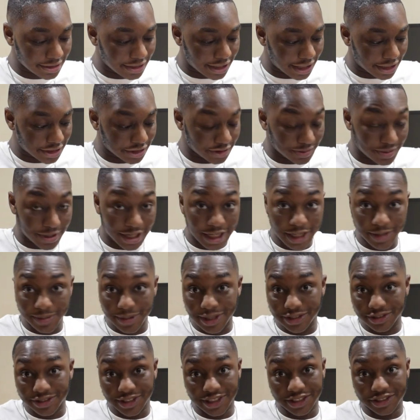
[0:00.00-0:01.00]
I just buy them
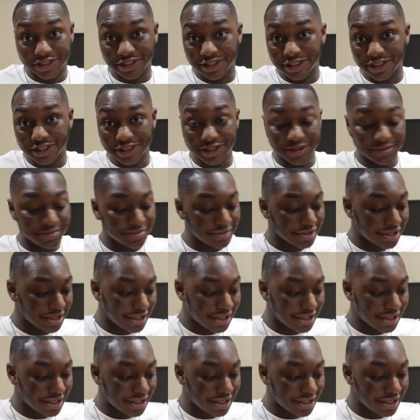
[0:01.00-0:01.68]
as I see them.